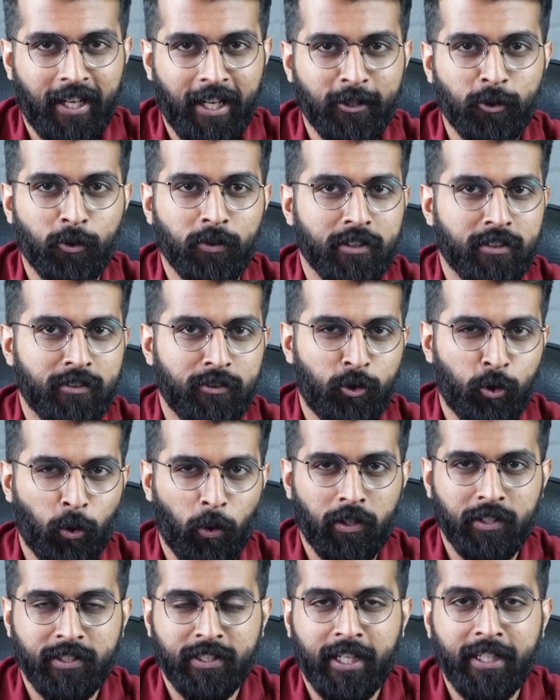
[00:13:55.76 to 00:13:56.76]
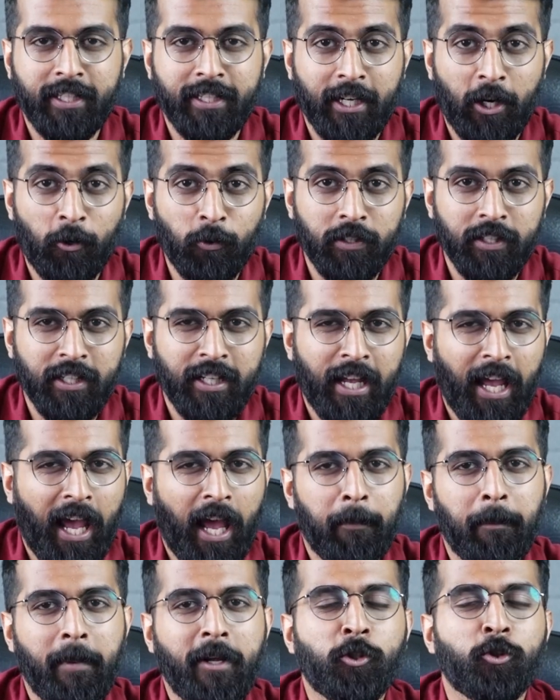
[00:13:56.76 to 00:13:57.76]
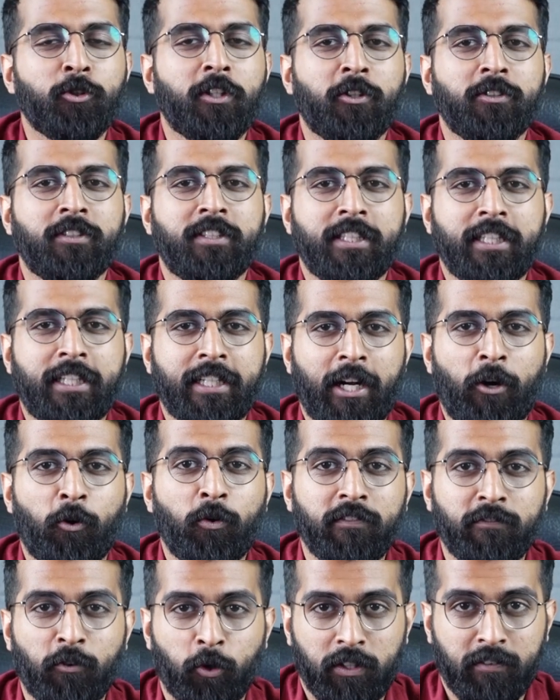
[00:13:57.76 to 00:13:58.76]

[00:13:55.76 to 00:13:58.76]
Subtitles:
Okay, so this is Joel signing out, and make sure that you stick around